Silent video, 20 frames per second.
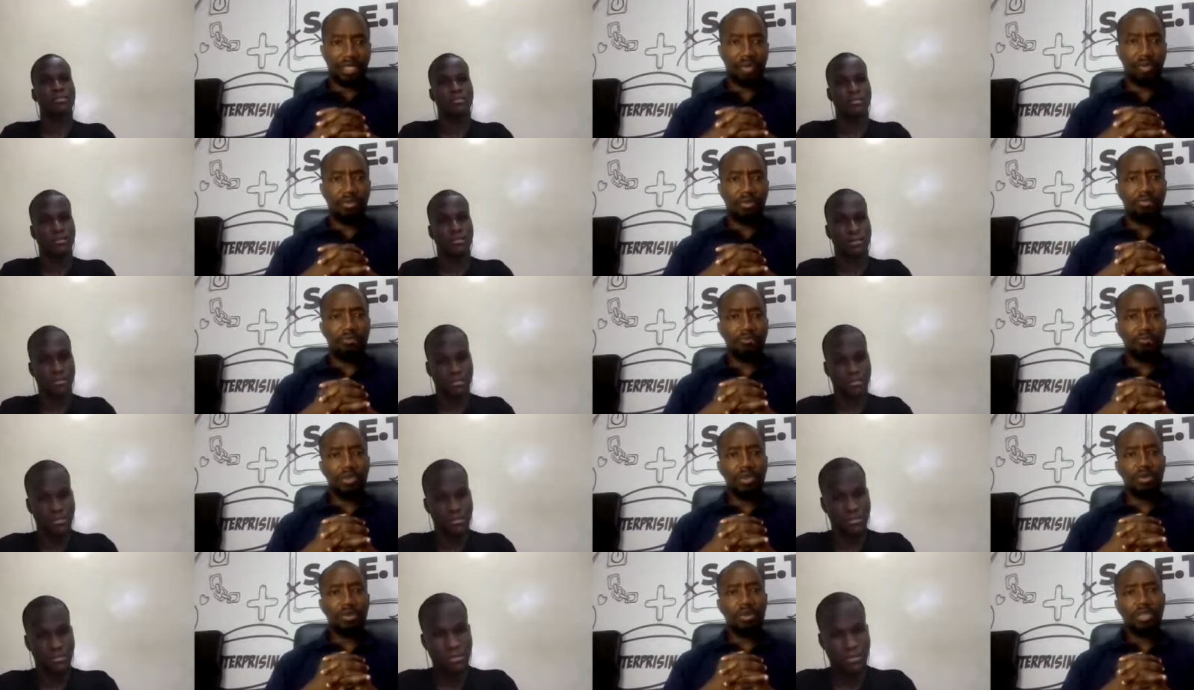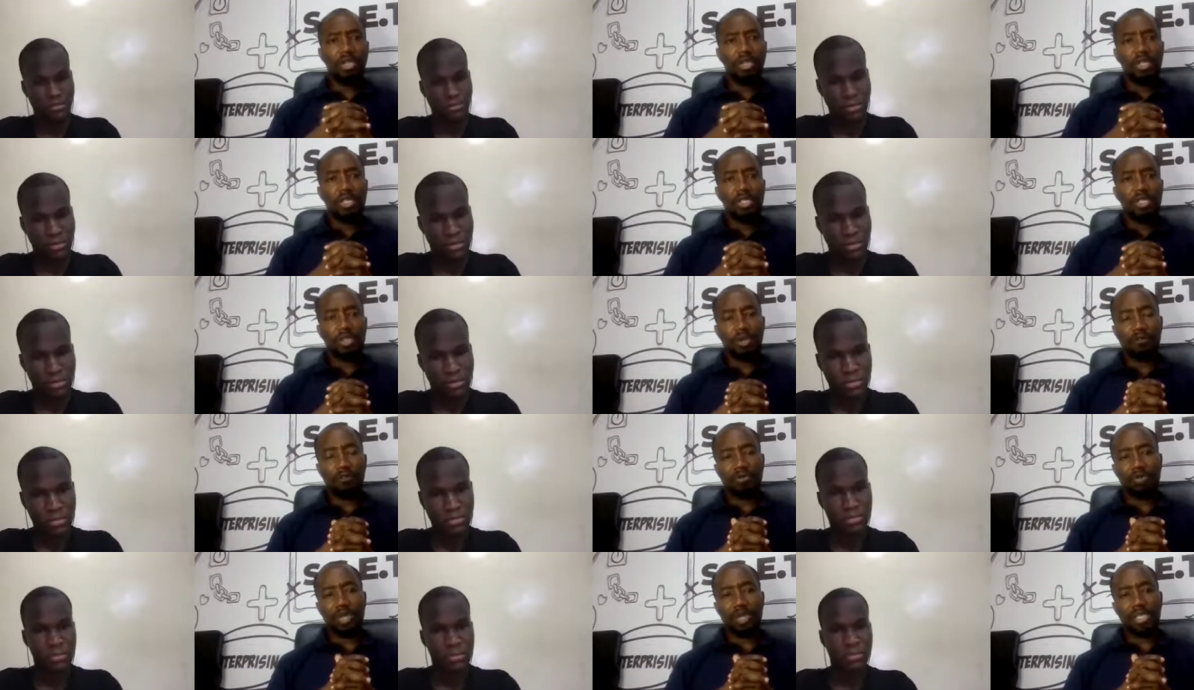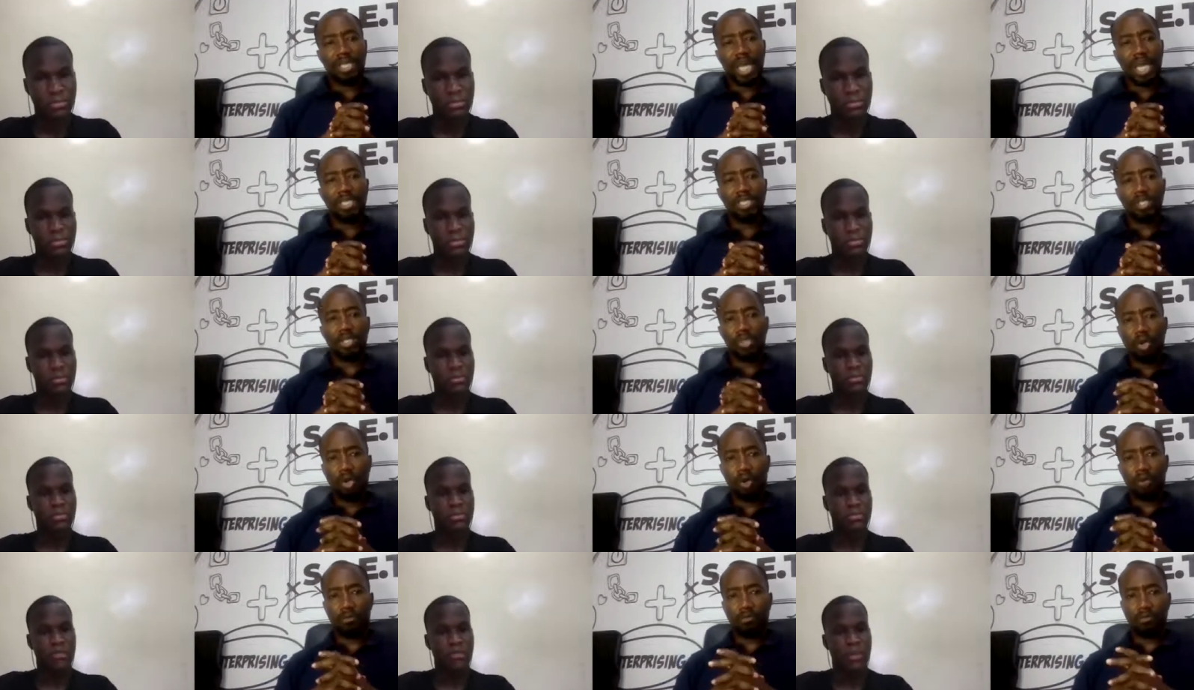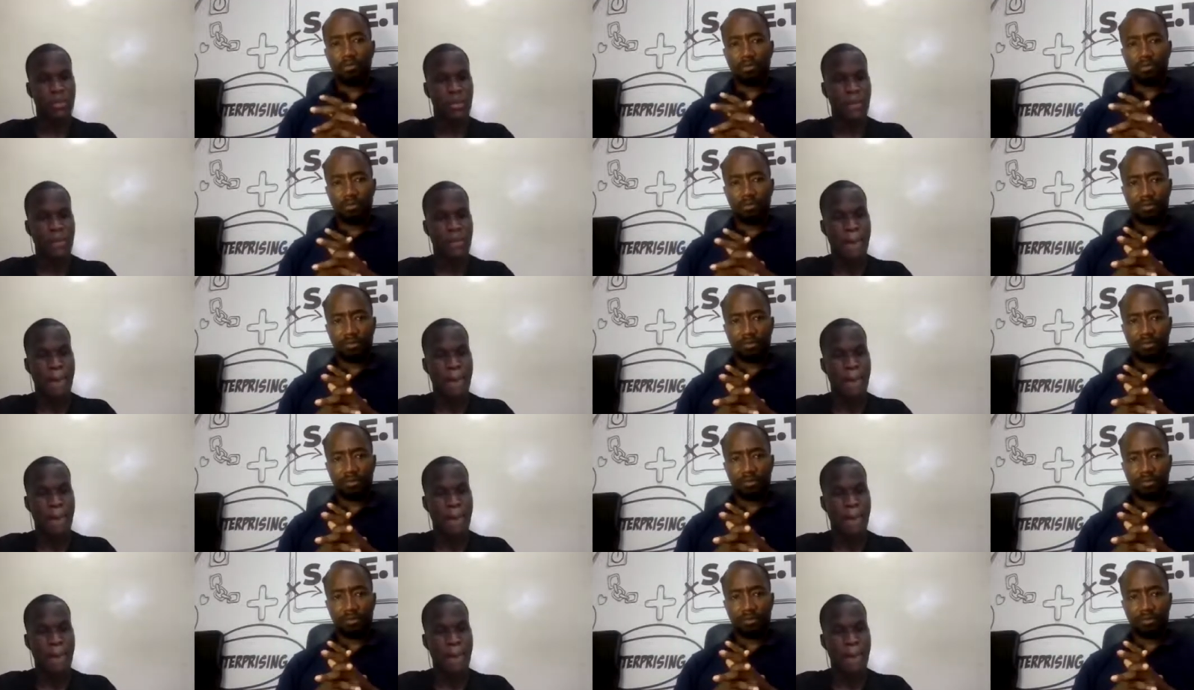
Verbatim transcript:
Speaker 1: do we feel softwares can solve?